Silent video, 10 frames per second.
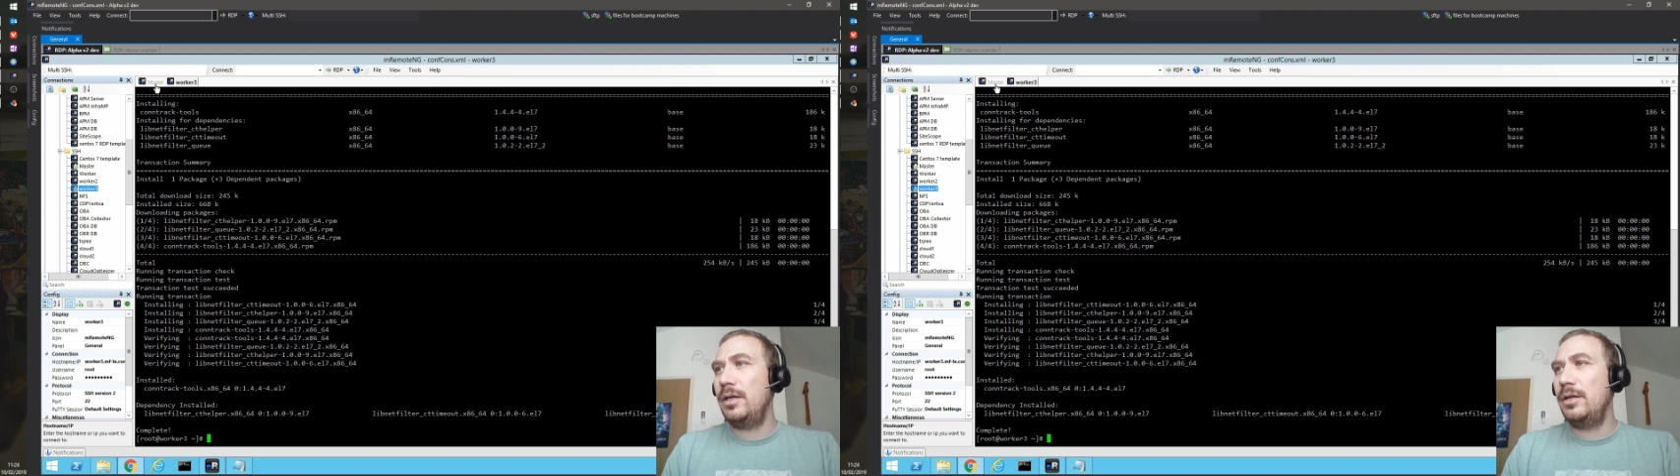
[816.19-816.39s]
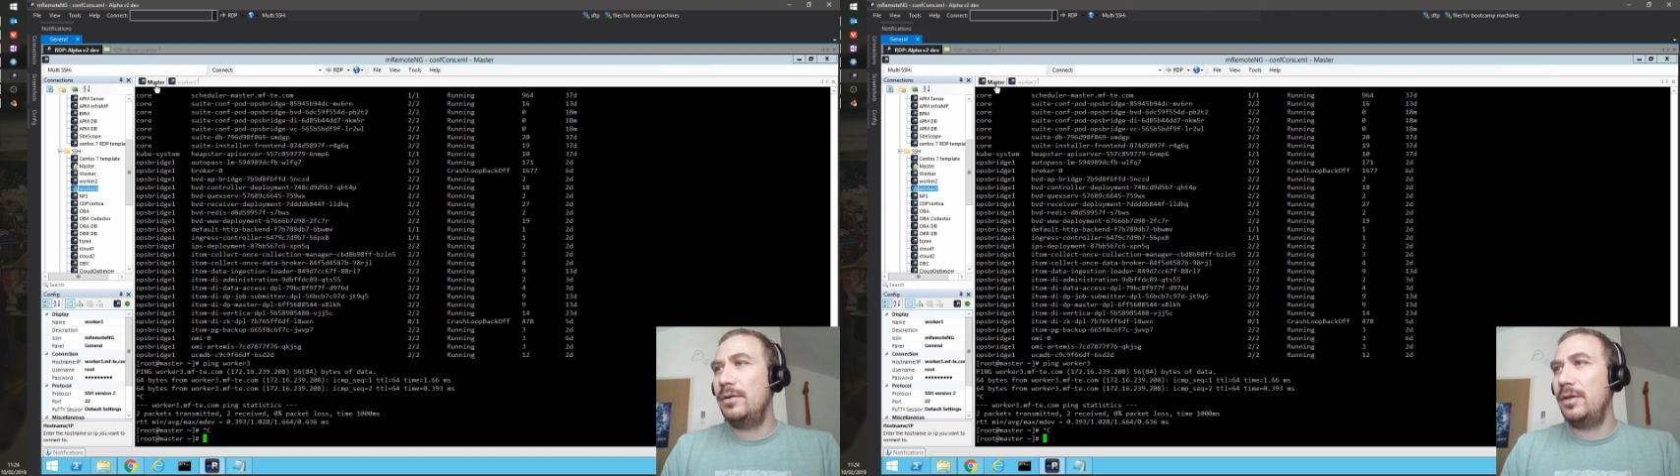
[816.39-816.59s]

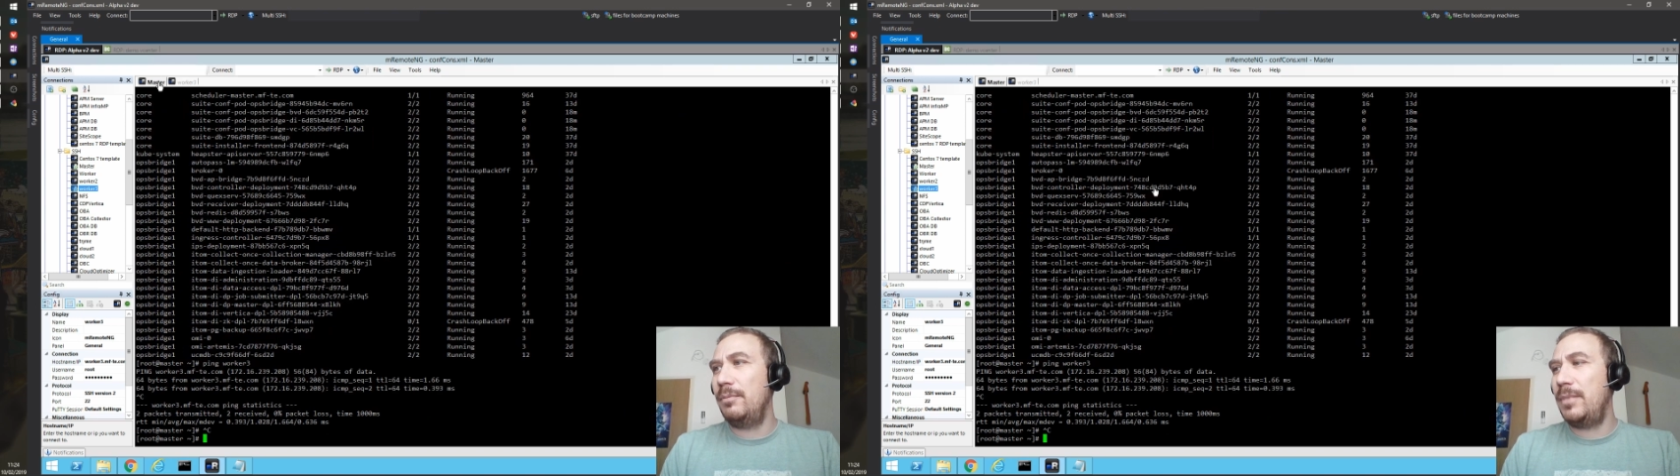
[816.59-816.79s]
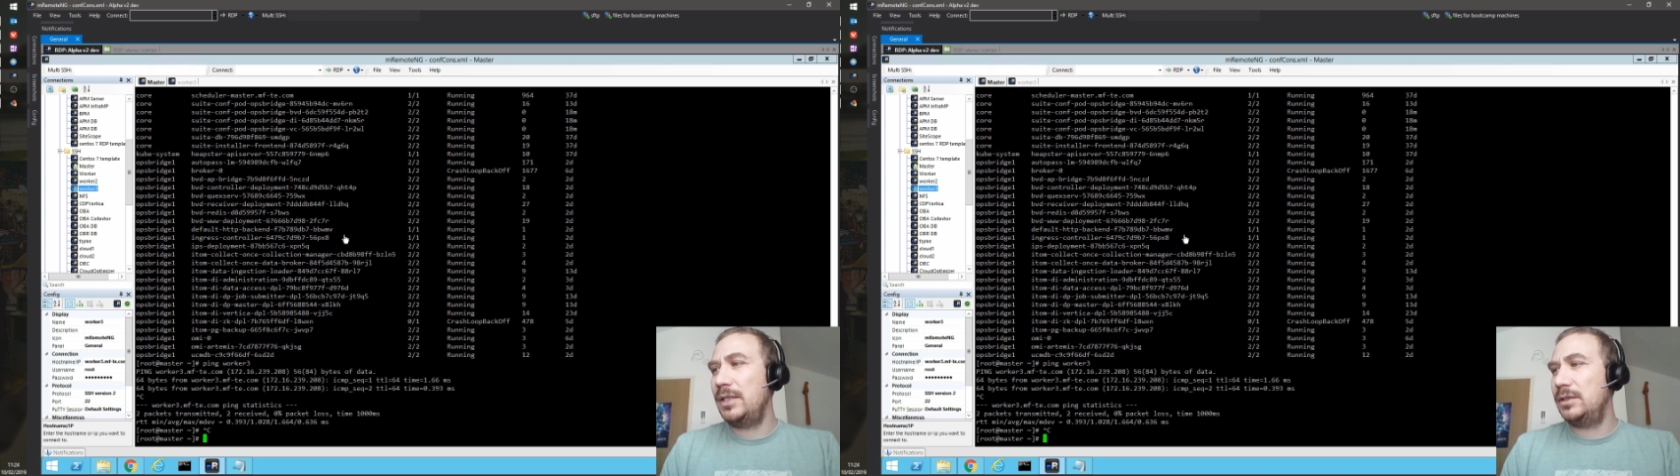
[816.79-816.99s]
here in the
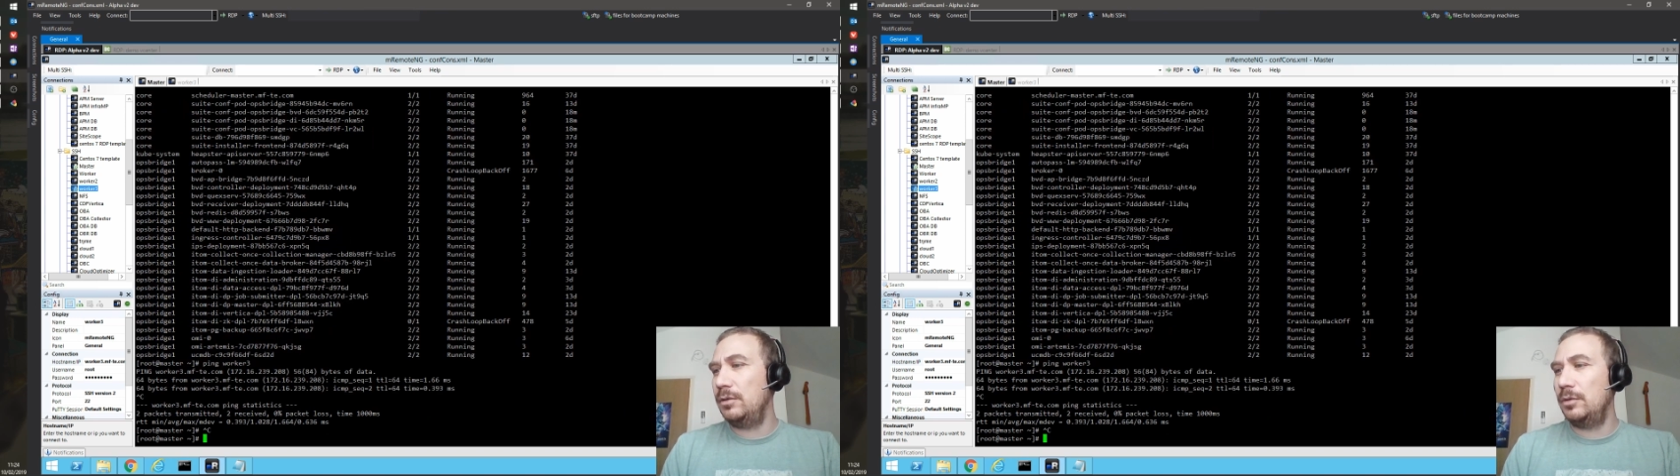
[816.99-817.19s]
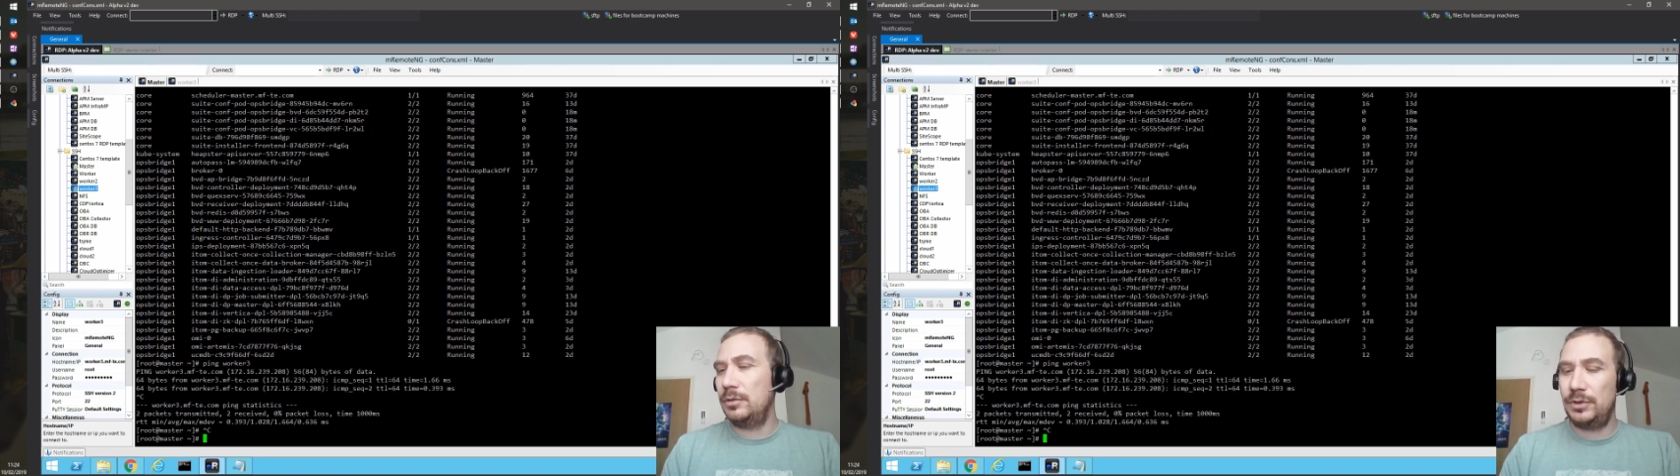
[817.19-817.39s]
master,
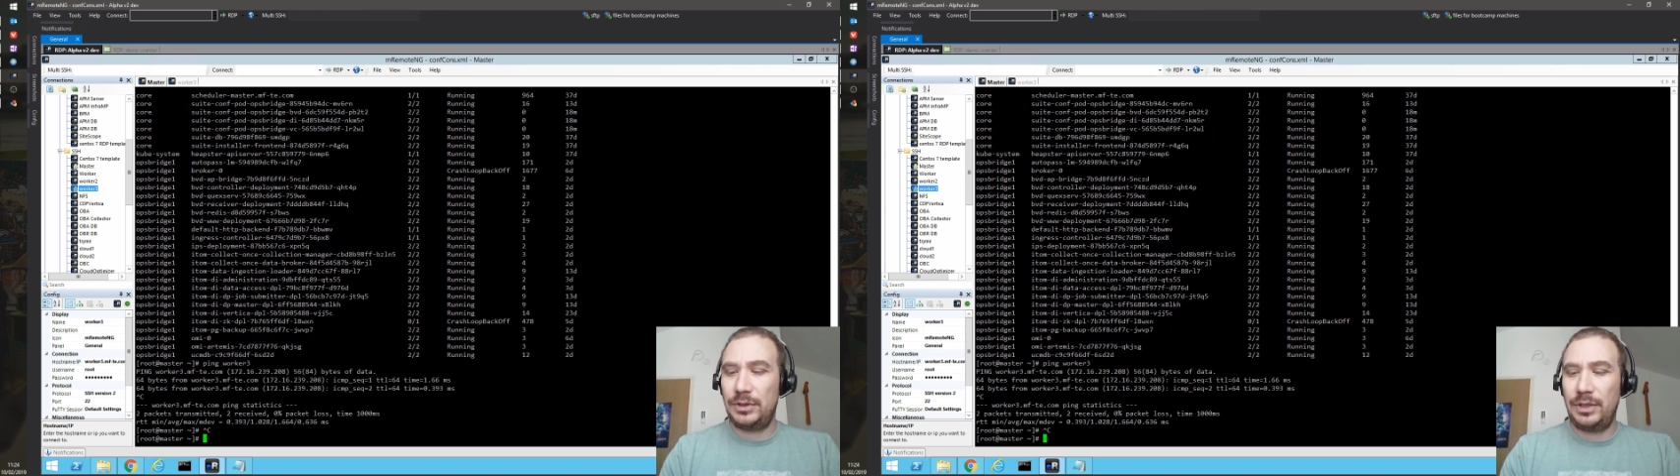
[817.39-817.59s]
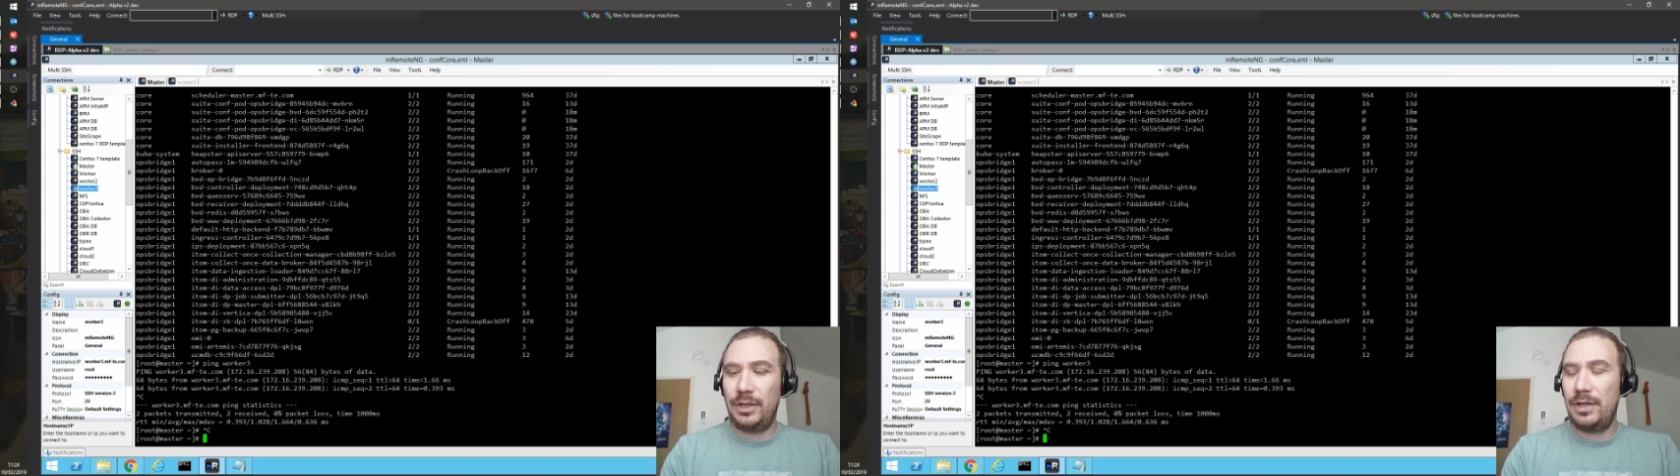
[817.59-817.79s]
we will
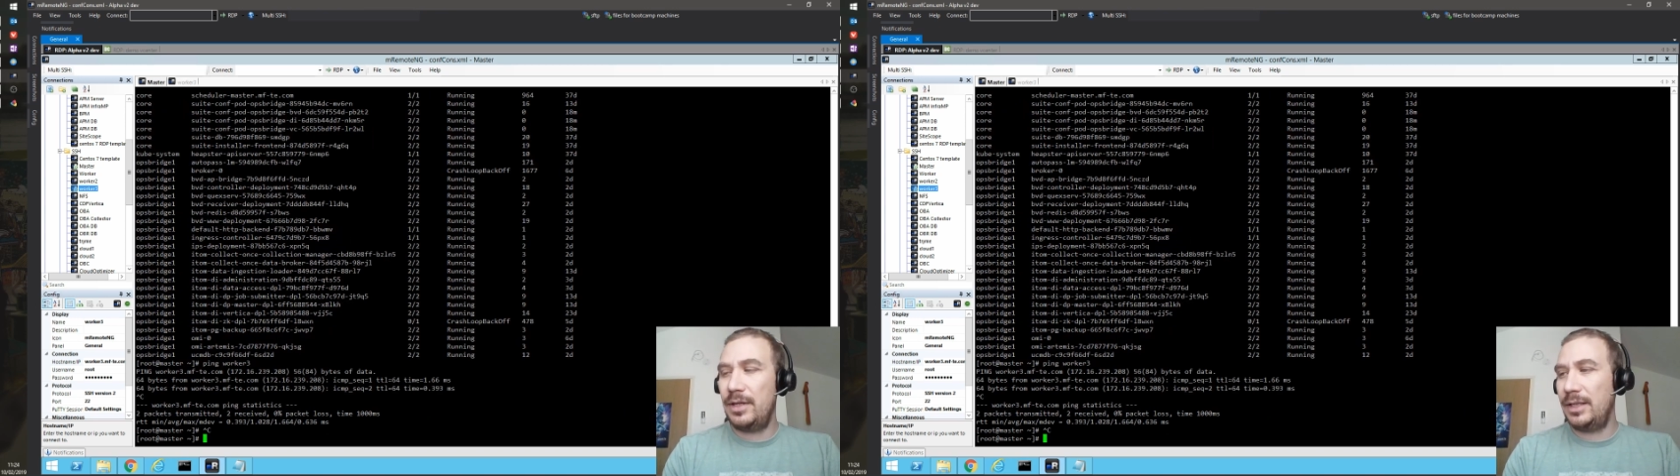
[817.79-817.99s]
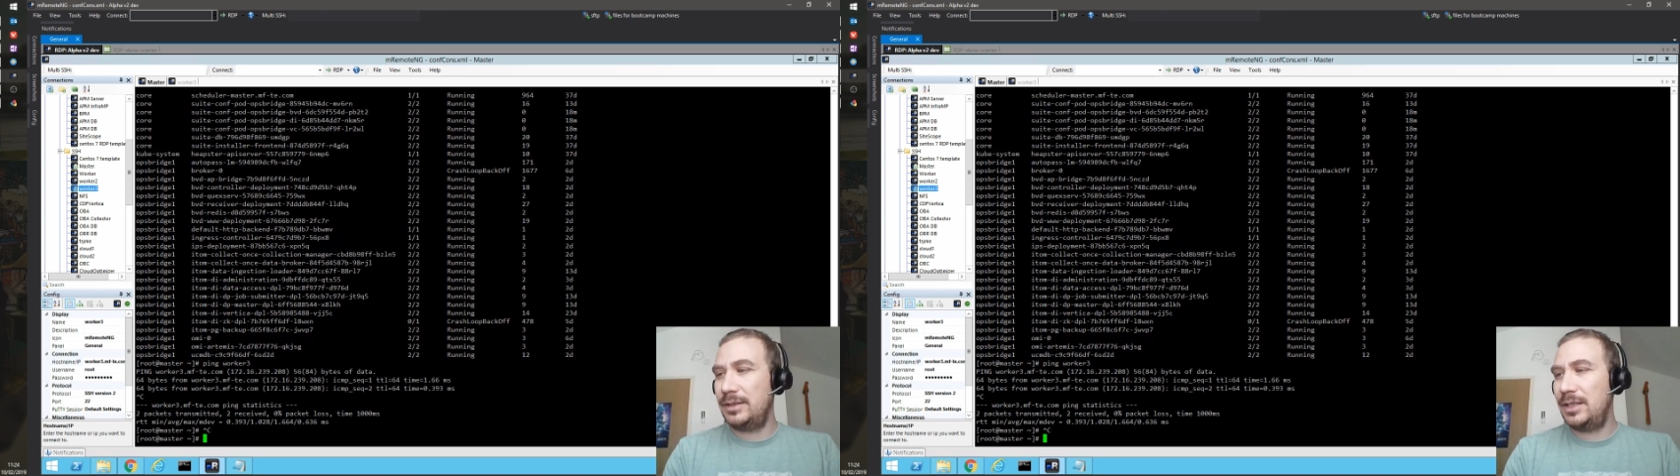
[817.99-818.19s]
see
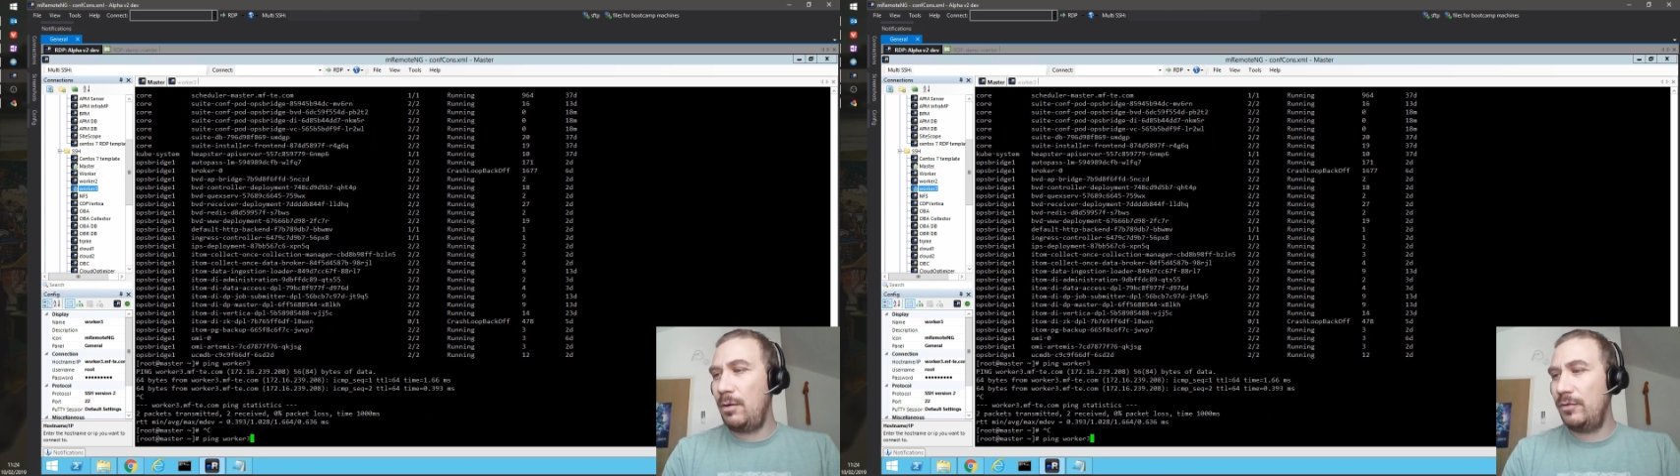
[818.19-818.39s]
that some